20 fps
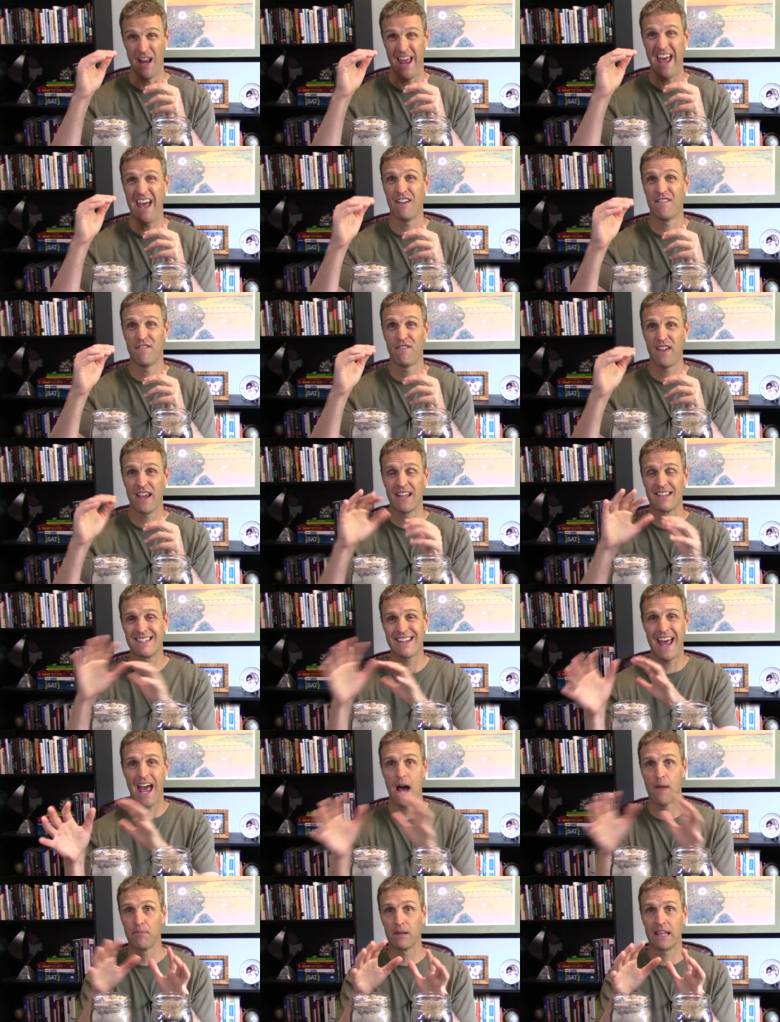advanced
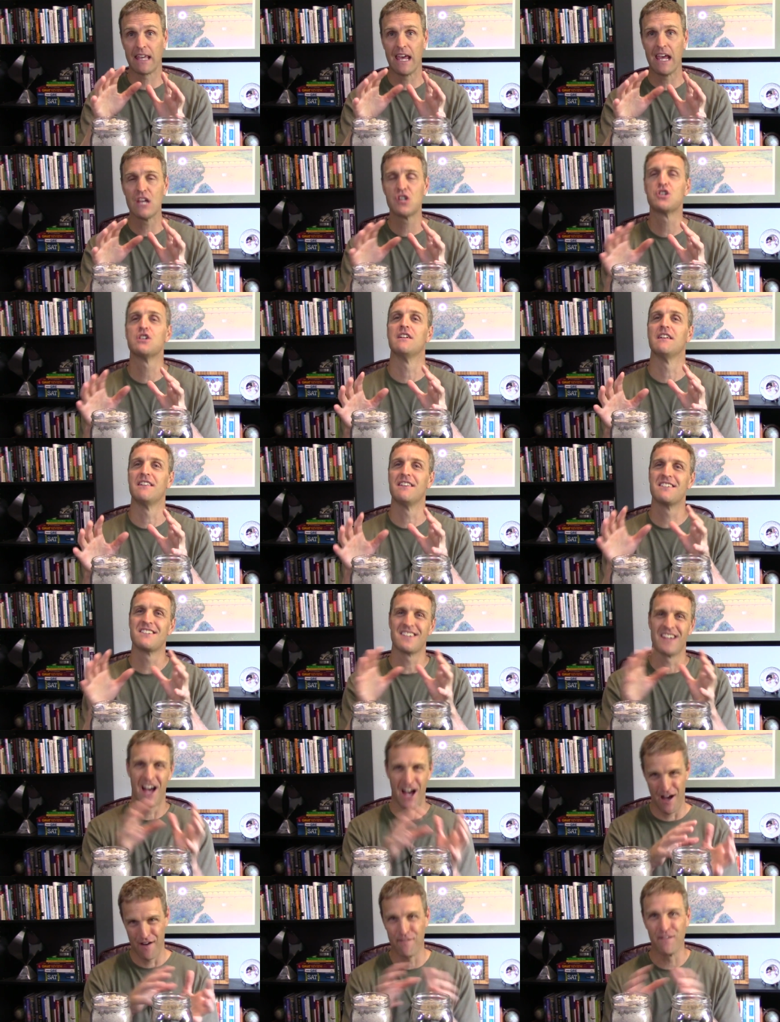applications
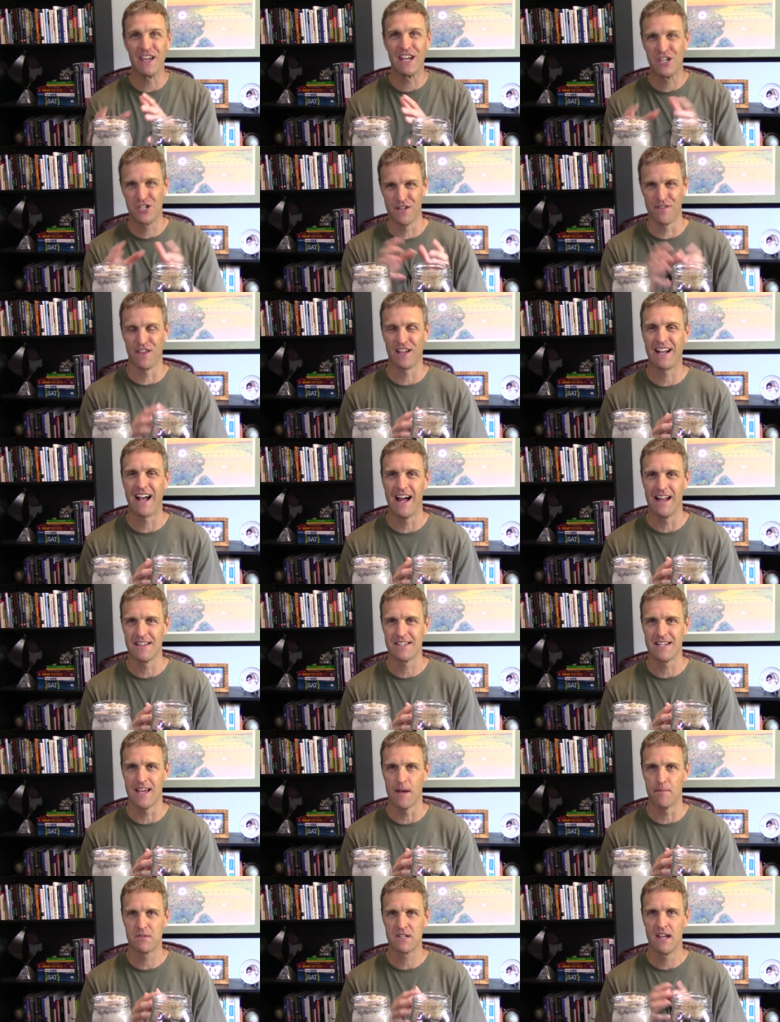of each of the
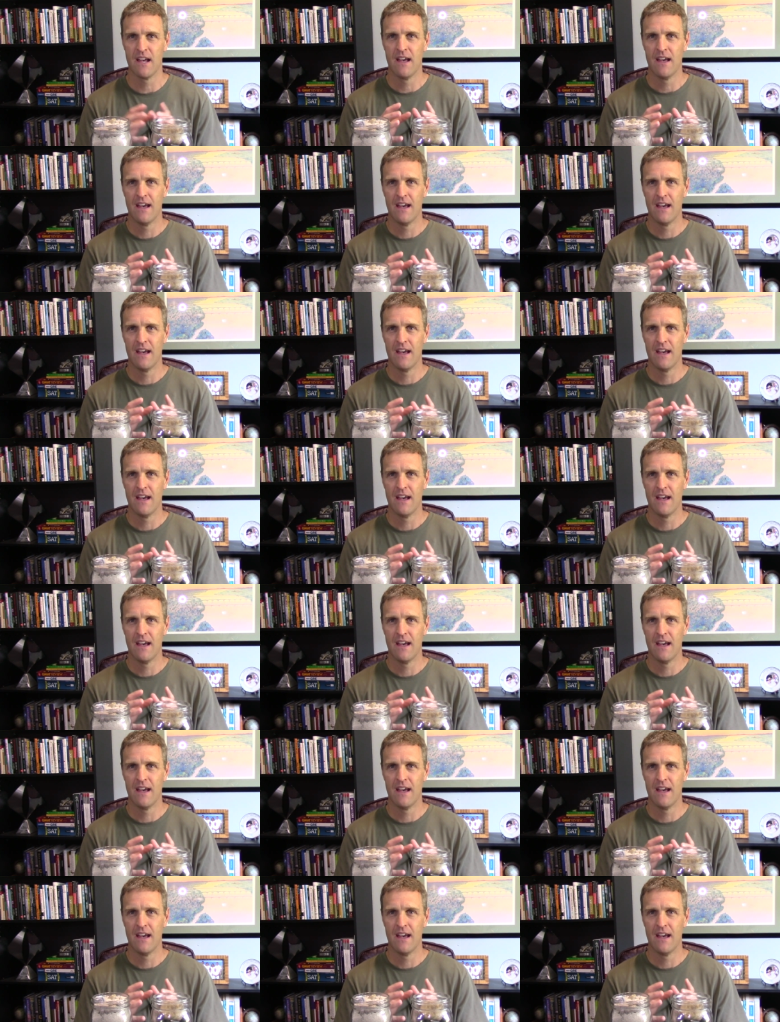concepts.